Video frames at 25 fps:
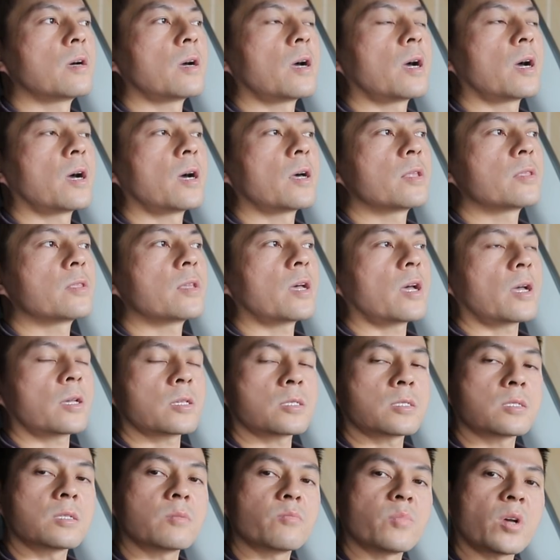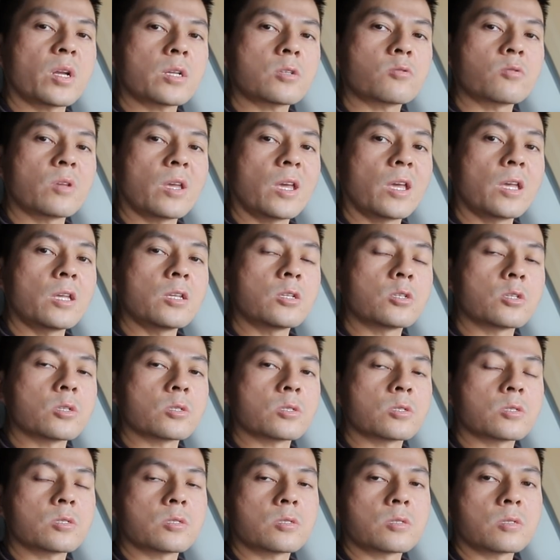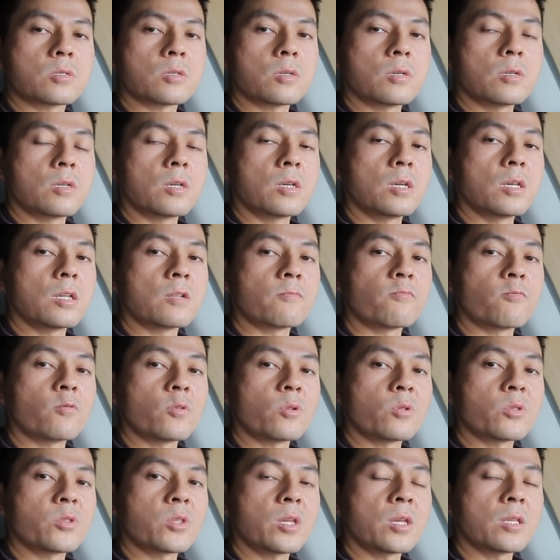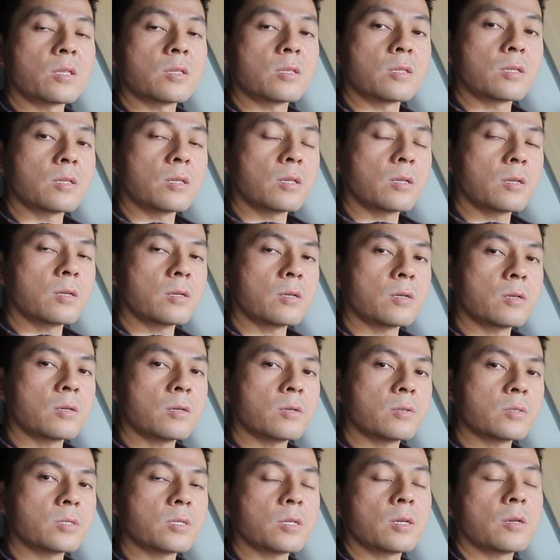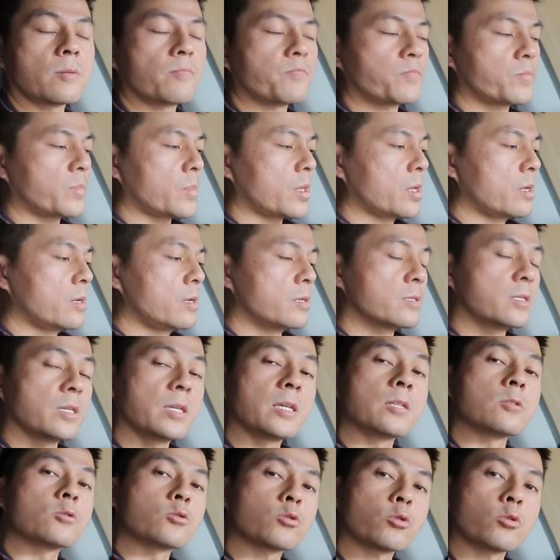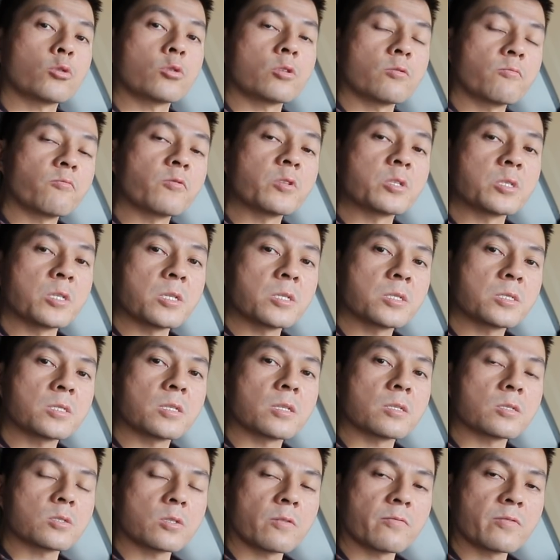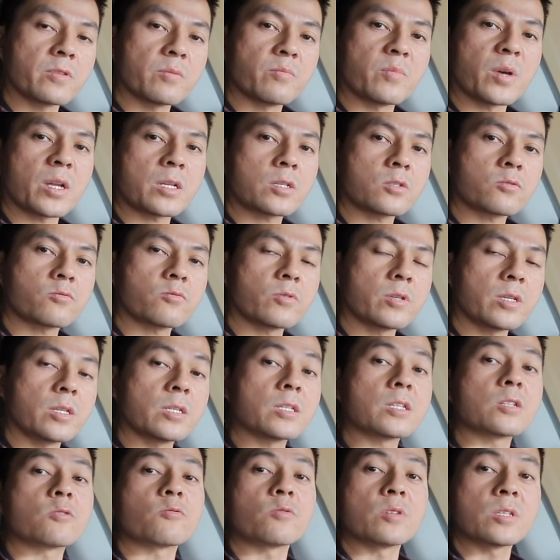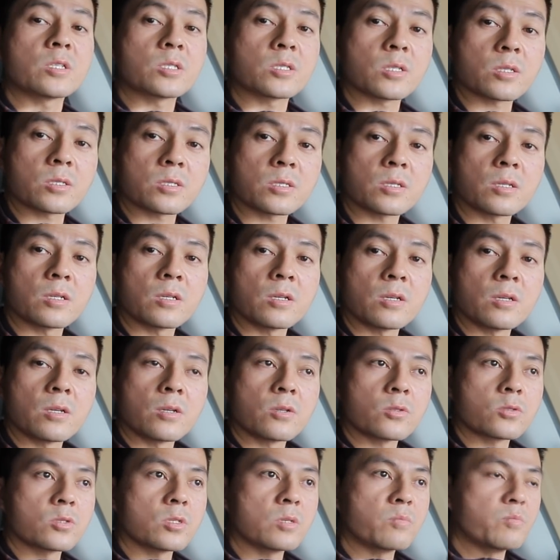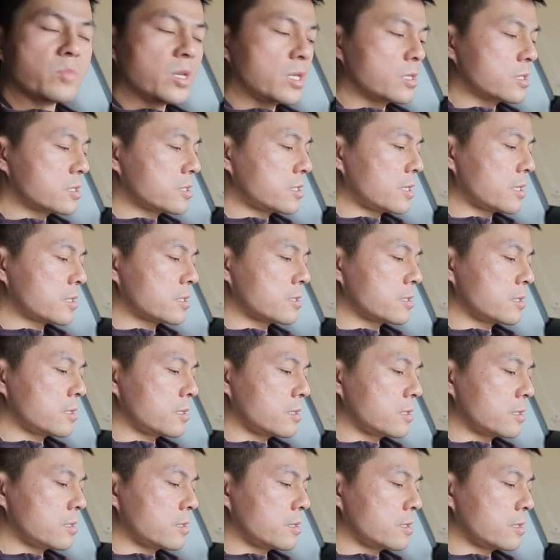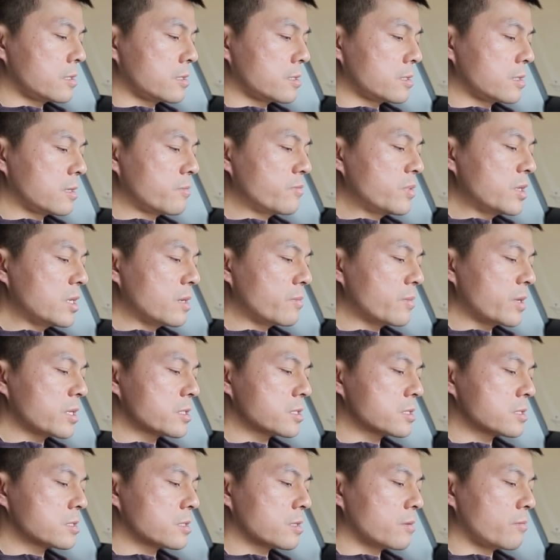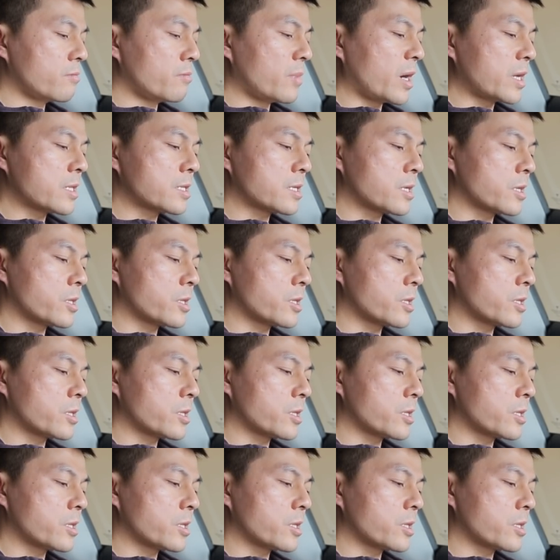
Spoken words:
And as the battery ages, it will then, the internal resistance of the battery increases. So it means that the BMS might